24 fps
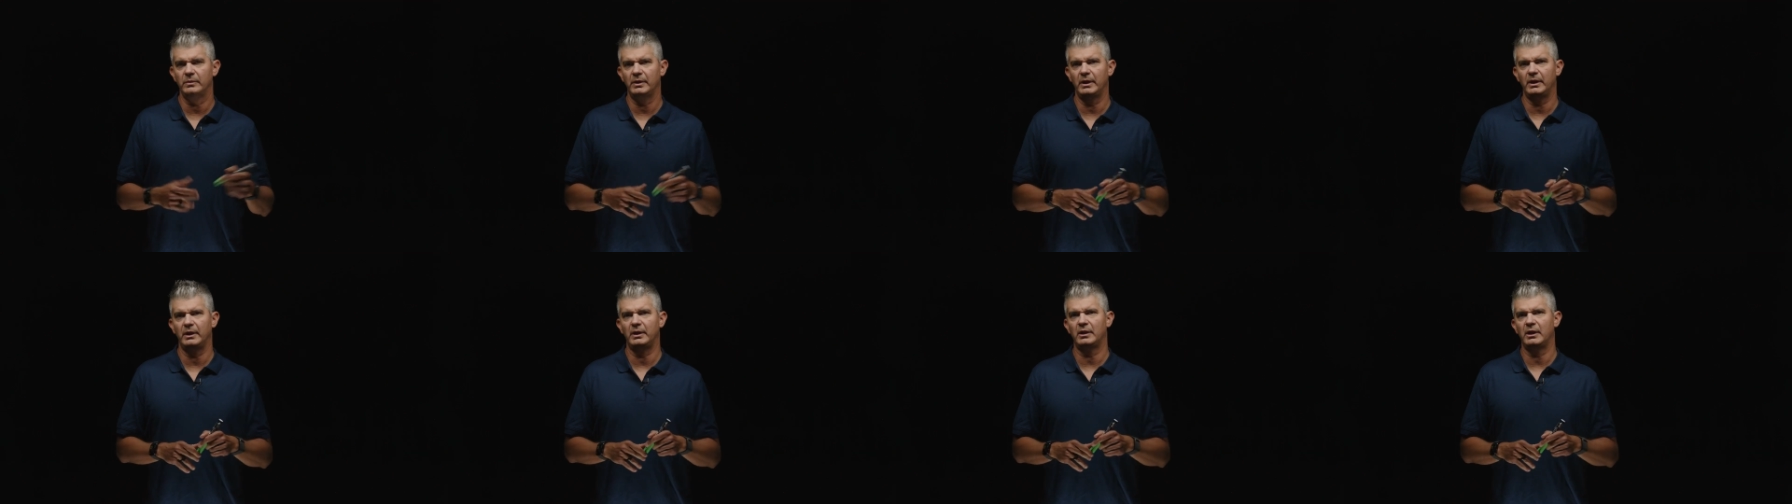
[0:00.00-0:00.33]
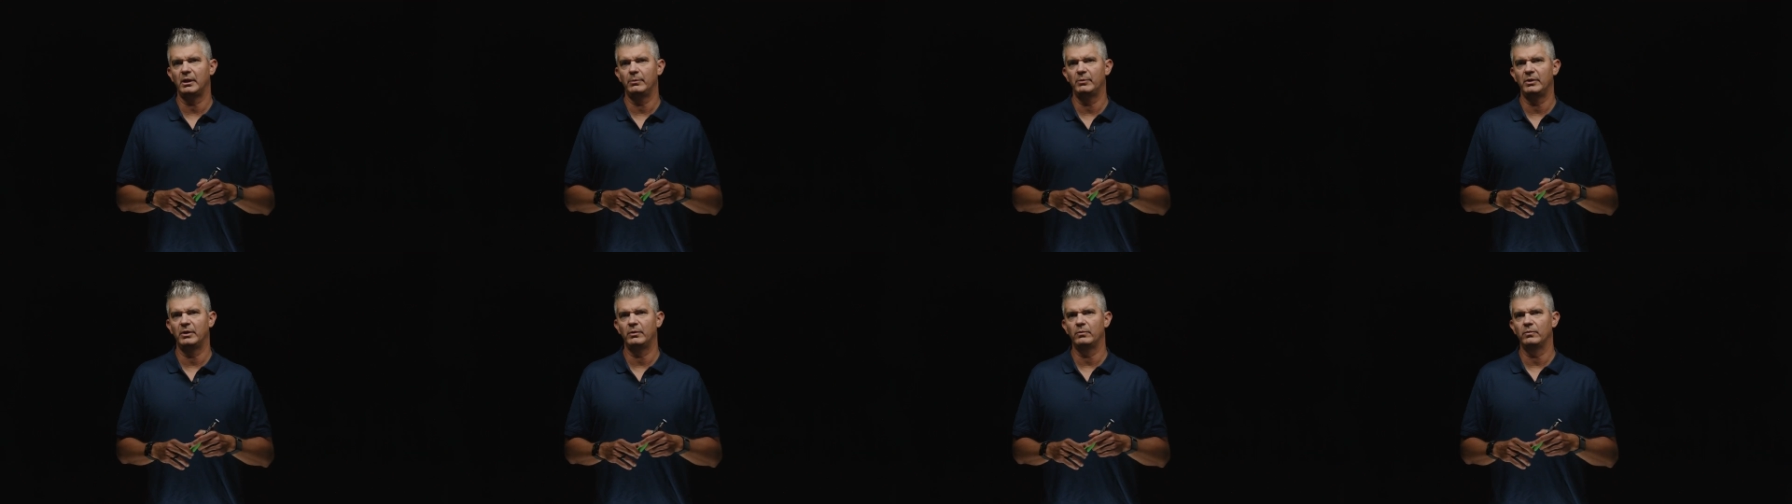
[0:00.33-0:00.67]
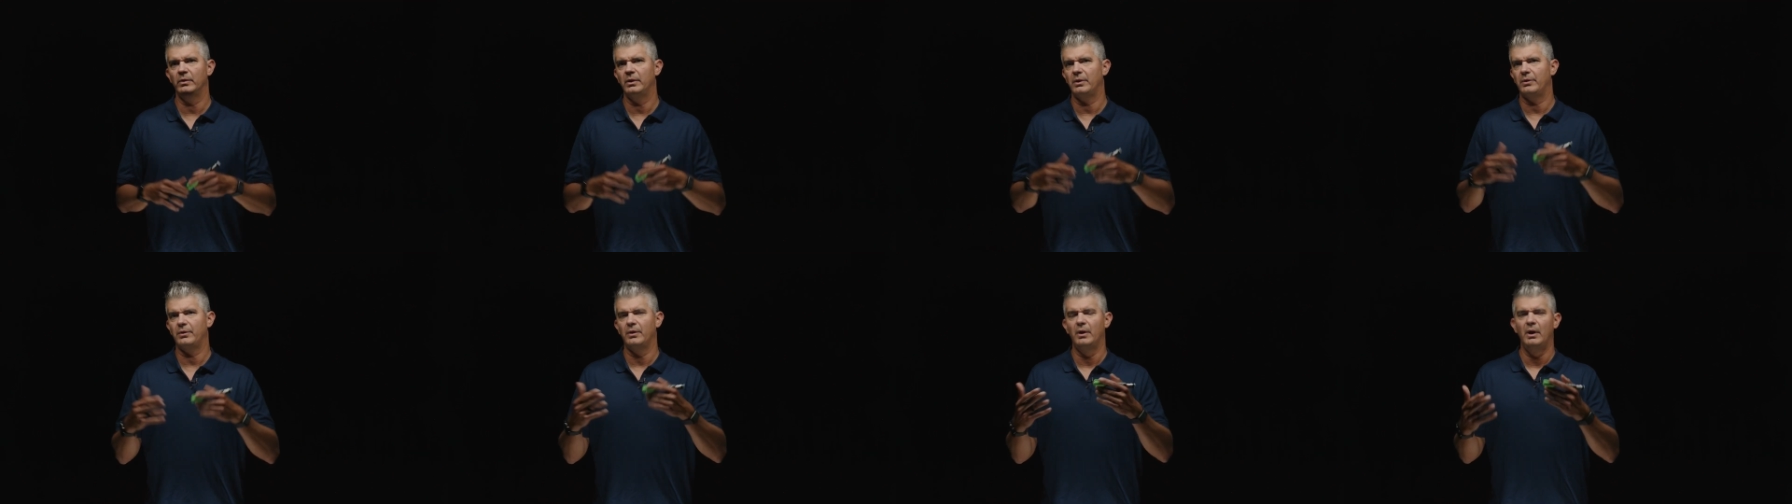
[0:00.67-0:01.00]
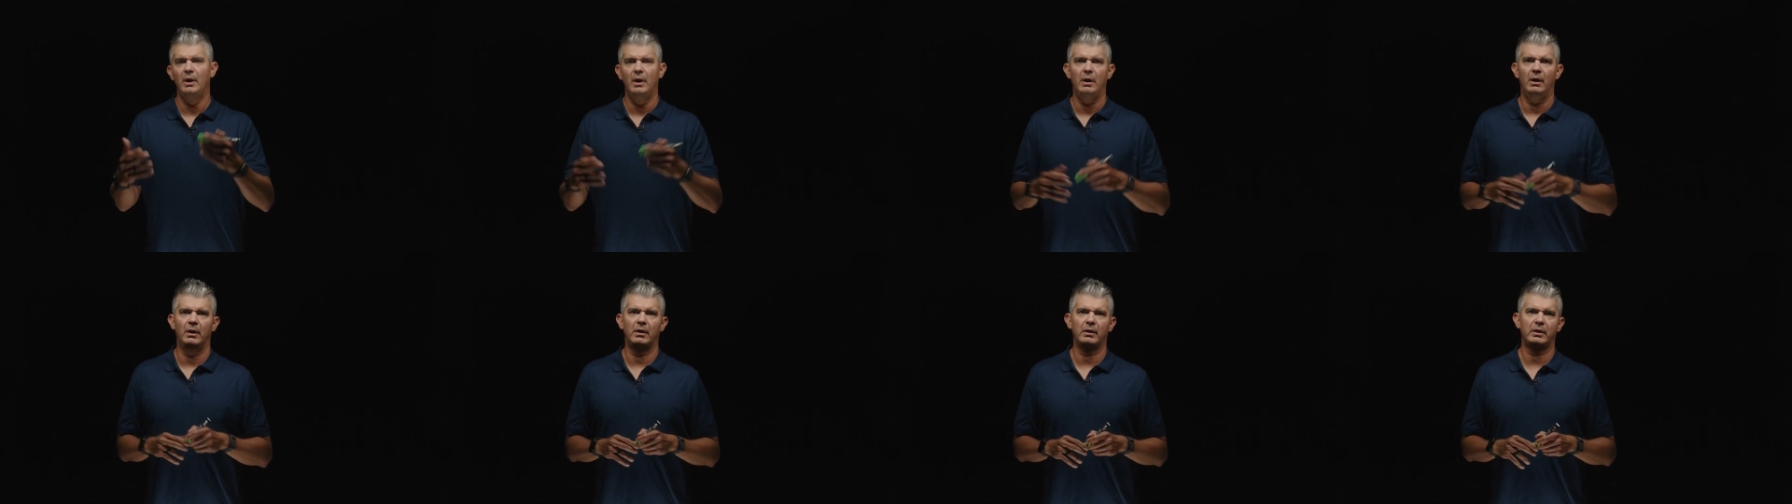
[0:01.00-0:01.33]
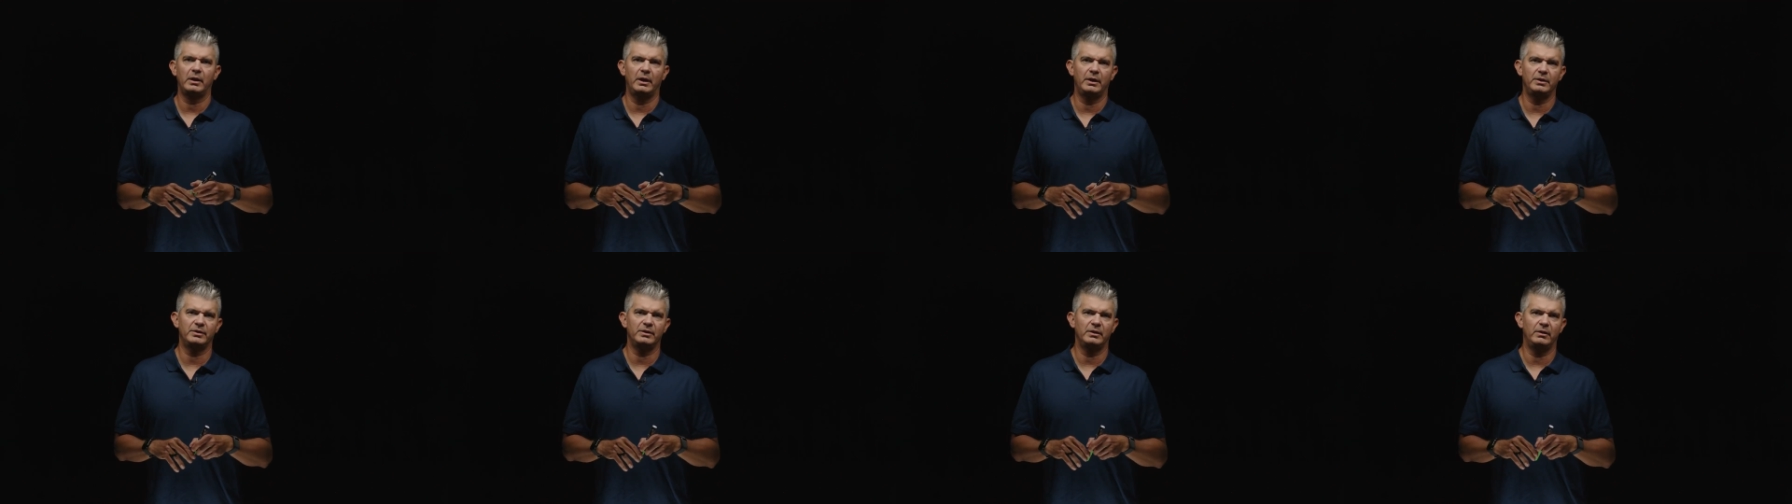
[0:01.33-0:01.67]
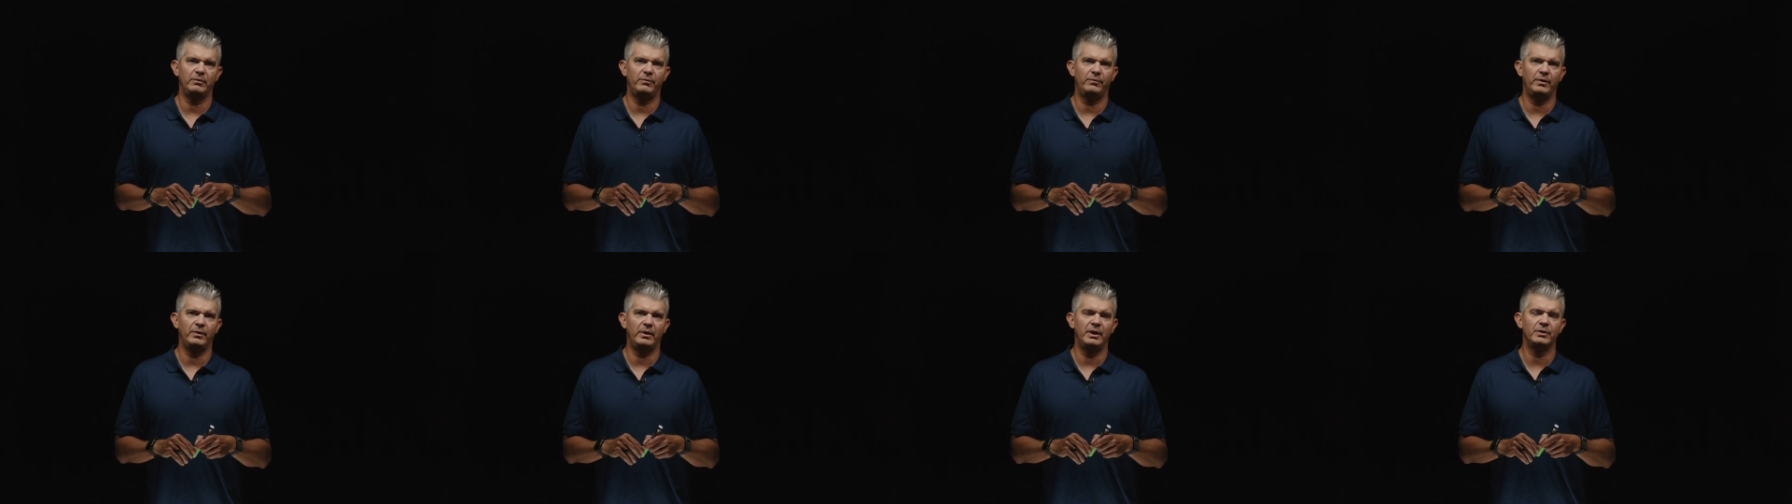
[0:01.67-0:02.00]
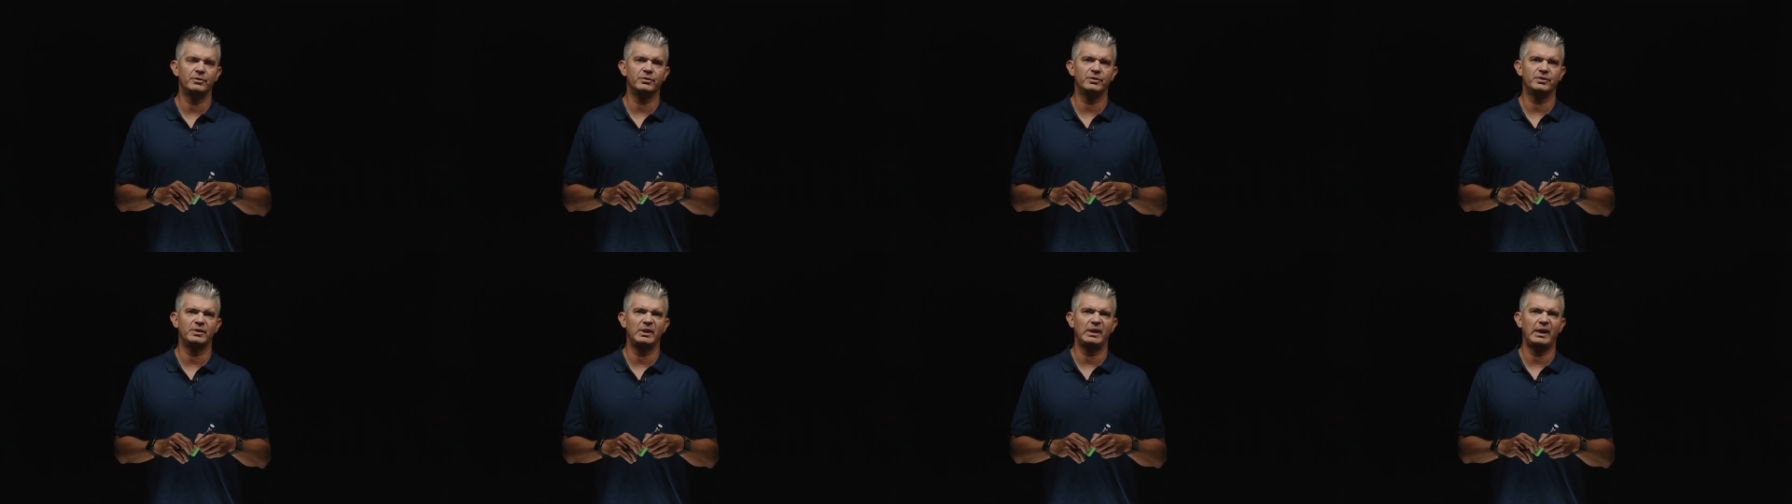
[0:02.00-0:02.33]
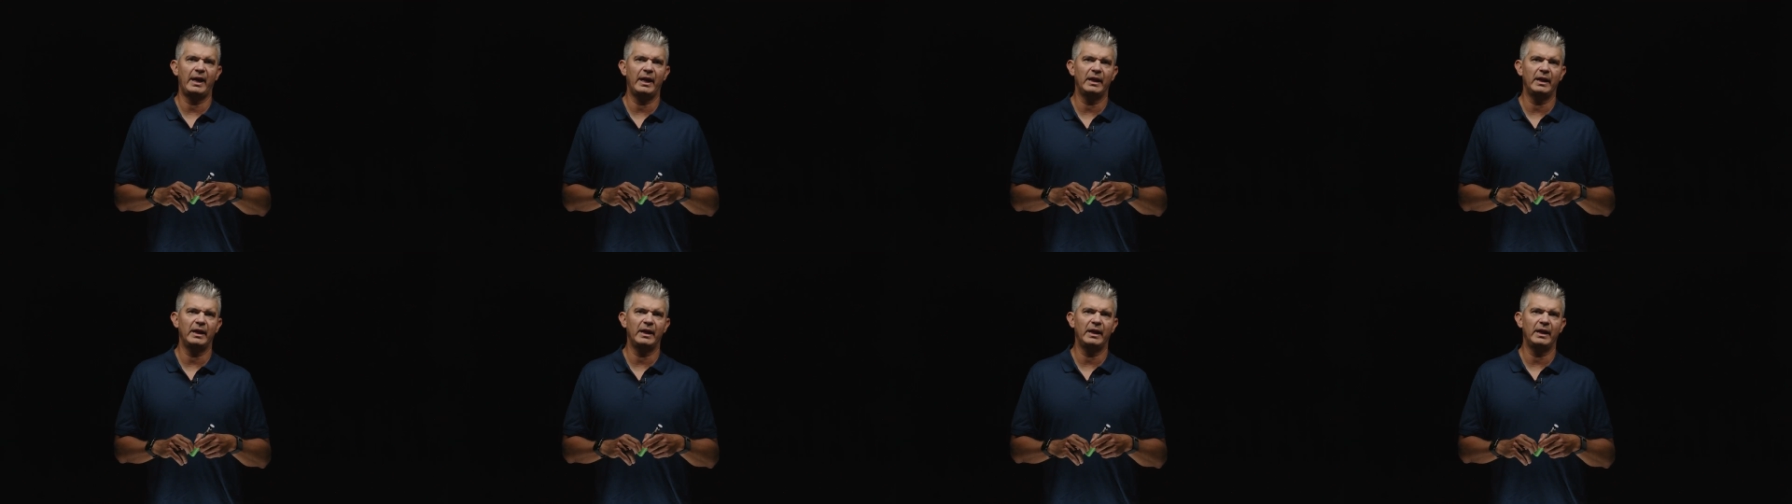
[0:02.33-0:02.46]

They come in with all kinds of interesting